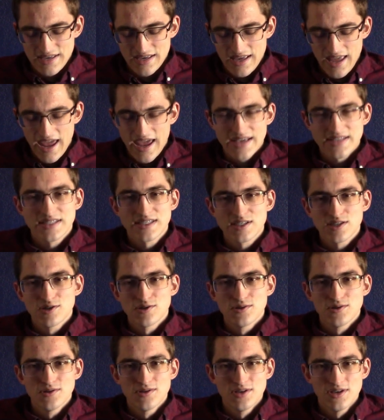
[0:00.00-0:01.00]

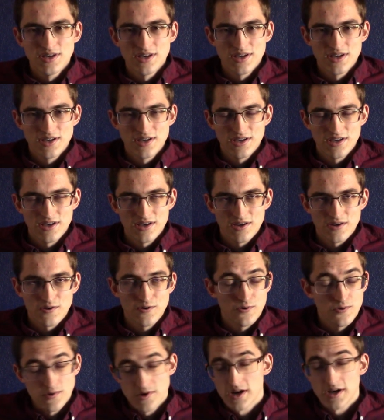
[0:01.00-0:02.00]
Ansel,
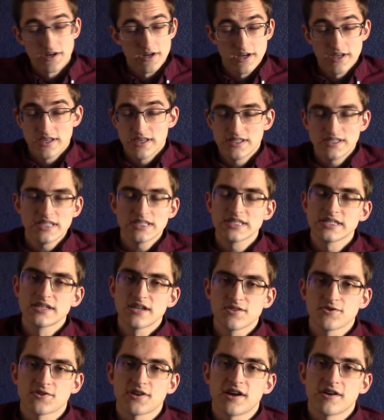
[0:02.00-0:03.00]
who, that's
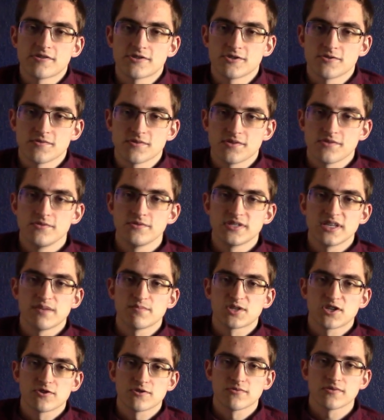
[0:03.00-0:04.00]
another character whose name
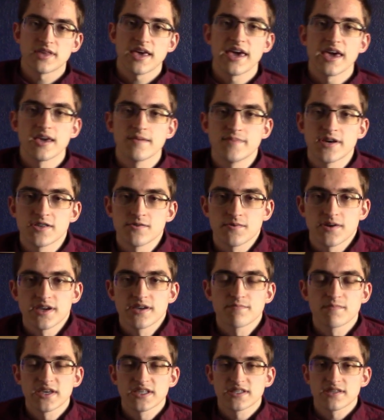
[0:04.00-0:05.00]
starts with A, by the way,
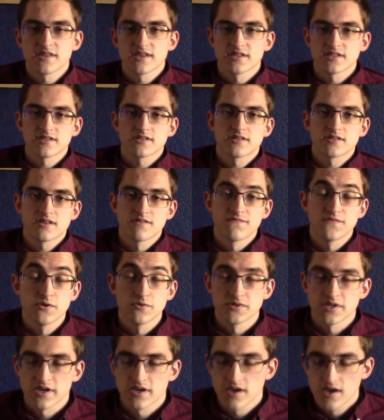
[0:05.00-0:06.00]
it makes things
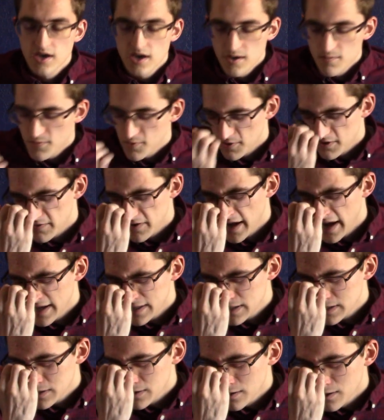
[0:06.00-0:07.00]
confusing, but whatever,
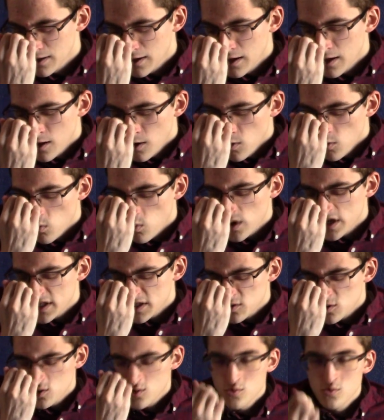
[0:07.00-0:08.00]
Ansel went
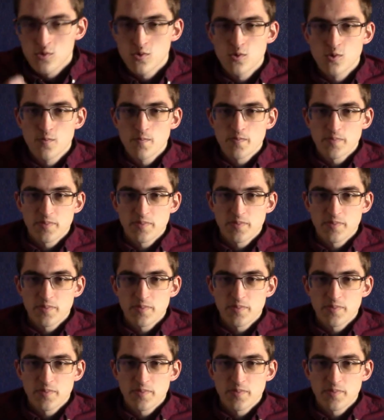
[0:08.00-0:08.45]
to